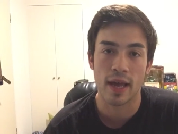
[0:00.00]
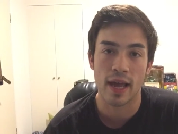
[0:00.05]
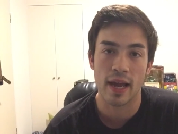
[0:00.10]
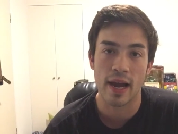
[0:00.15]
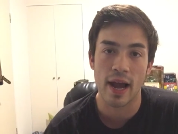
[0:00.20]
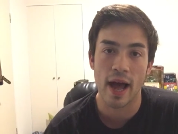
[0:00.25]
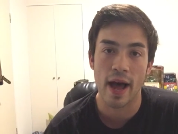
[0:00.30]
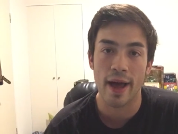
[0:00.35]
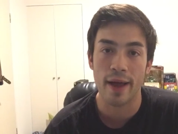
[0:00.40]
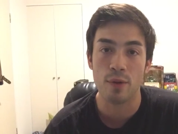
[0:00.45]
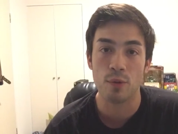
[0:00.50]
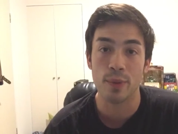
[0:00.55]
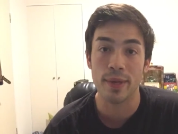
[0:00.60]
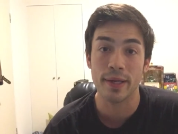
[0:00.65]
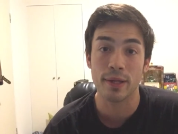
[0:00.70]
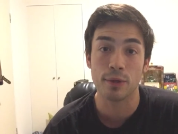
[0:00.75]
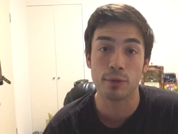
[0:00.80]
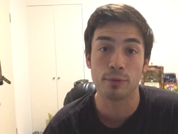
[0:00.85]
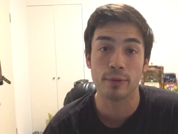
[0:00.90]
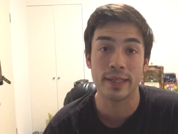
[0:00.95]
and I
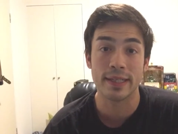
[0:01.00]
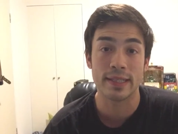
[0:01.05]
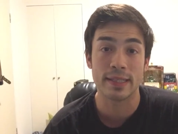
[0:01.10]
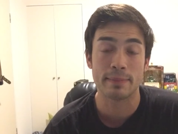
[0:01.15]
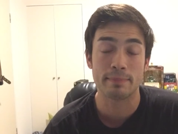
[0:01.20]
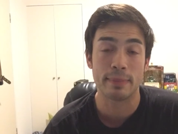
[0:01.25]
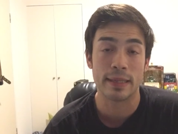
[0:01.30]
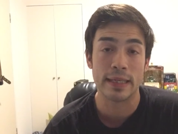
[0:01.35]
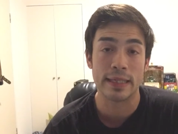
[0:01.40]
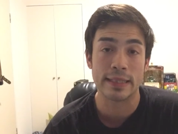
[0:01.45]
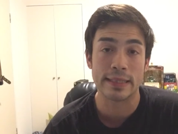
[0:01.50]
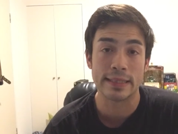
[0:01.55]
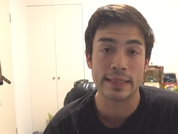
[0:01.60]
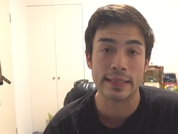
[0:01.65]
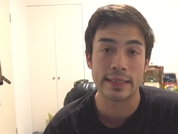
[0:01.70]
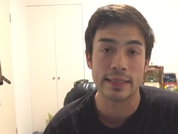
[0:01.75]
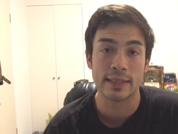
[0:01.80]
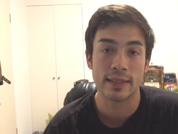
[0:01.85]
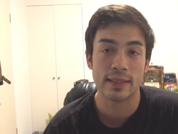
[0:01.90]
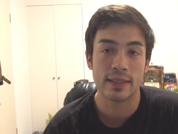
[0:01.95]
will
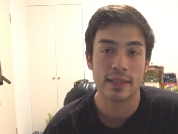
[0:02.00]
respond